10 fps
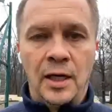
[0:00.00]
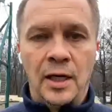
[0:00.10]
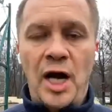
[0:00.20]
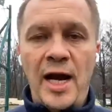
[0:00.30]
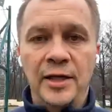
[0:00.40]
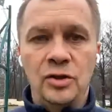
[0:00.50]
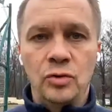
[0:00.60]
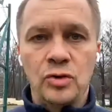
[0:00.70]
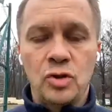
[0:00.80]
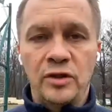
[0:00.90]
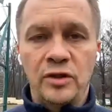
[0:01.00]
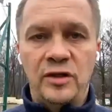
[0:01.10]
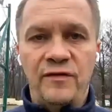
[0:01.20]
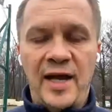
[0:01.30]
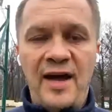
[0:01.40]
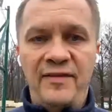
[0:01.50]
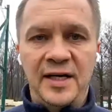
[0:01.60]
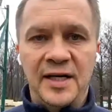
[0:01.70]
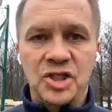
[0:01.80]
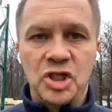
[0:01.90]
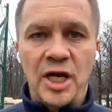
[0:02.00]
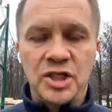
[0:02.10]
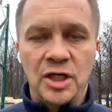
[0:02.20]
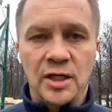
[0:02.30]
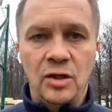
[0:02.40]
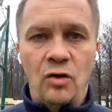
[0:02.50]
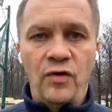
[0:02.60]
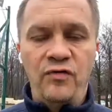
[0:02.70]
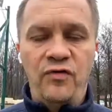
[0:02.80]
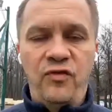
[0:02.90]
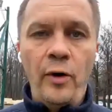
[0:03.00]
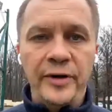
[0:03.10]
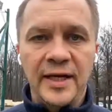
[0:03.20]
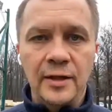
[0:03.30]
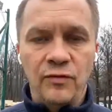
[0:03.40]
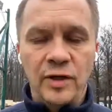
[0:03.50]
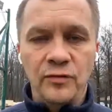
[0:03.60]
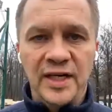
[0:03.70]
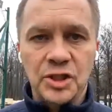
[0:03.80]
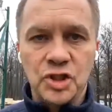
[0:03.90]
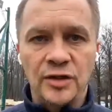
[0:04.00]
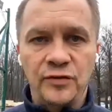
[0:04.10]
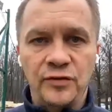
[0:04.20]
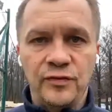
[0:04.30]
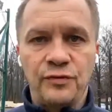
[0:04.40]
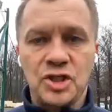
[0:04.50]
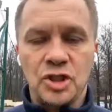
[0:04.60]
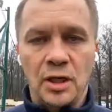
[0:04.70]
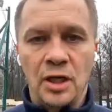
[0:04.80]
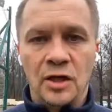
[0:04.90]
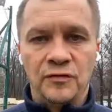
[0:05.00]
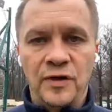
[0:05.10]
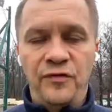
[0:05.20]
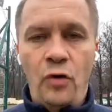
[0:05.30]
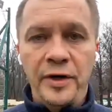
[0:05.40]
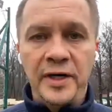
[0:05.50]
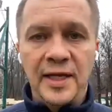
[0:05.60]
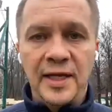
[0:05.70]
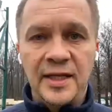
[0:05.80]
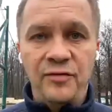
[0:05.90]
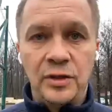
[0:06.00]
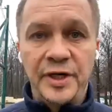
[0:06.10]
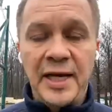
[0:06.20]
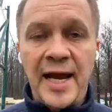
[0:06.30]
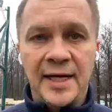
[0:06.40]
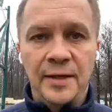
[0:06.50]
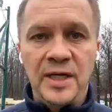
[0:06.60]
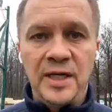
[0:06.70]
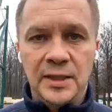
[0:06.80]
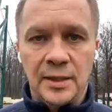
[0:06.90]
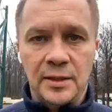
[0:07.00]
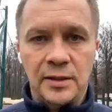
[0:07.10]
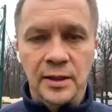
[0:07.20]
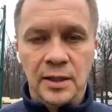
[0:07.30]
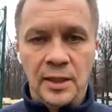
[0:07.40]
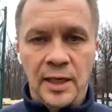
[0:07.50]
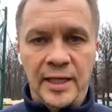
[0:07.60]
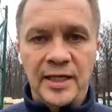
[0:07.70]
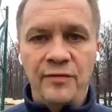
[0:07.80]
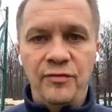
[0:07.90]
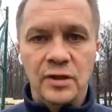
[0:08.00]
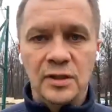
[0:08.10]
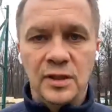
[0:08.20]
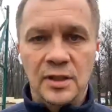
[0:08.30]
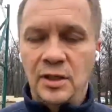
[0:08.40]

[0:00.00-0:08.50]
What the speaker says: trying to sort of have a negotiation. We worry when we negotiate with Russia, we worry that they will renege immediately, and they will,